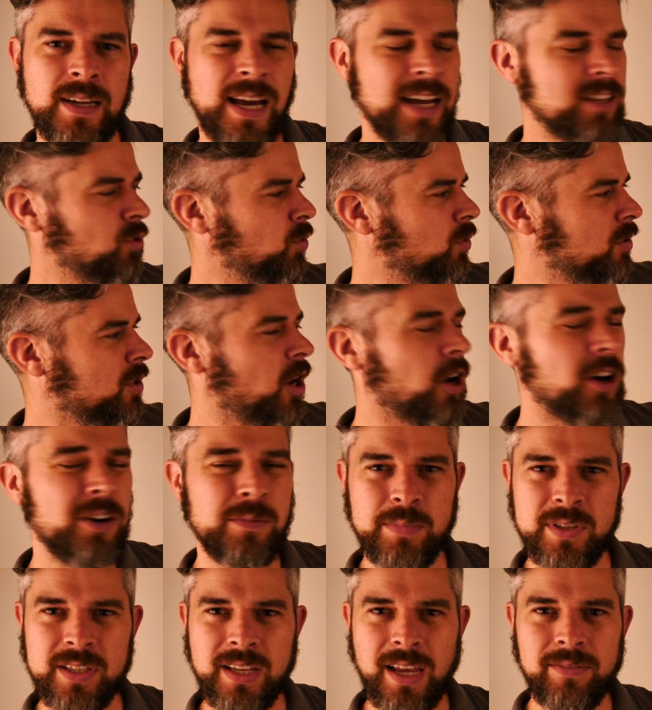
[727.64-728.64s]
And all
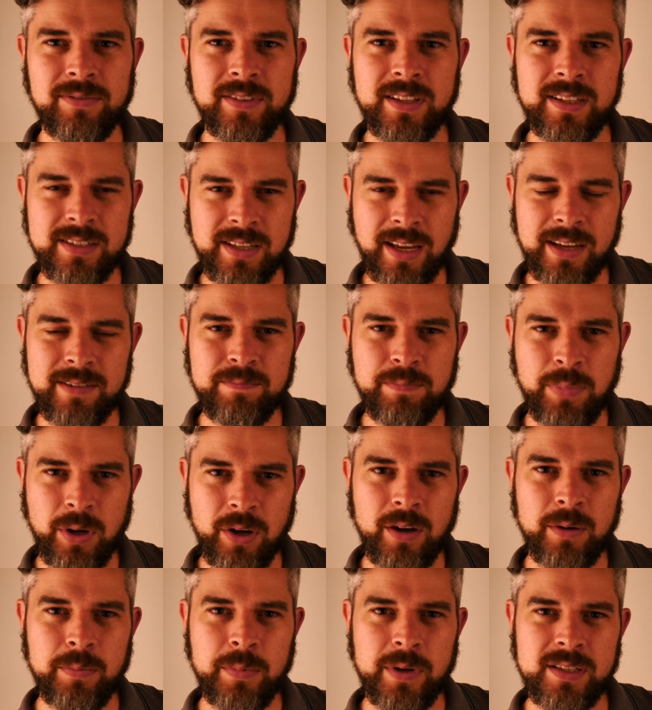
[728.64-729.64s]
cups have the same
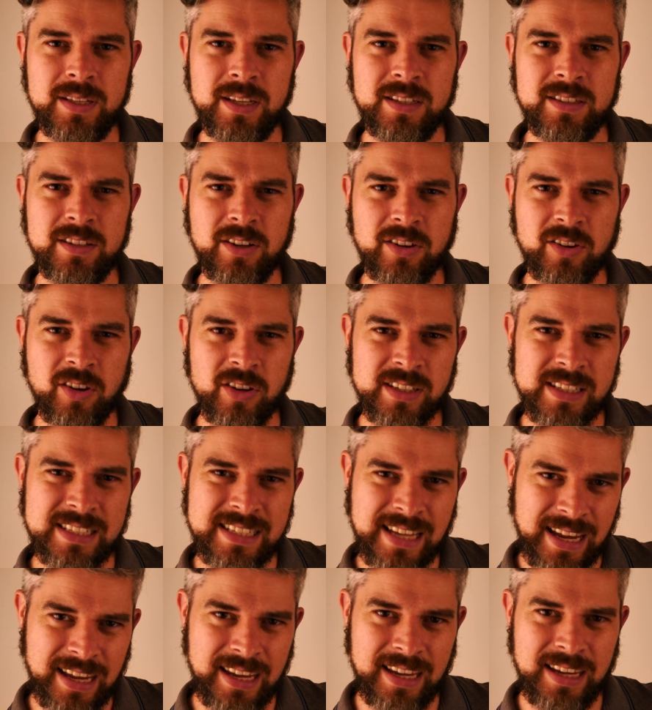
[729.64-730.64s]
purpose it's to
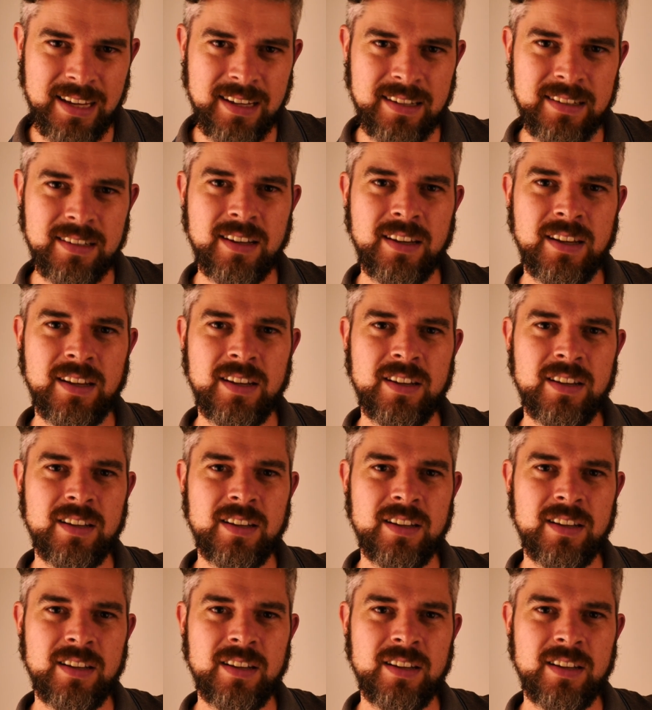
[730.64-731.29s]
contain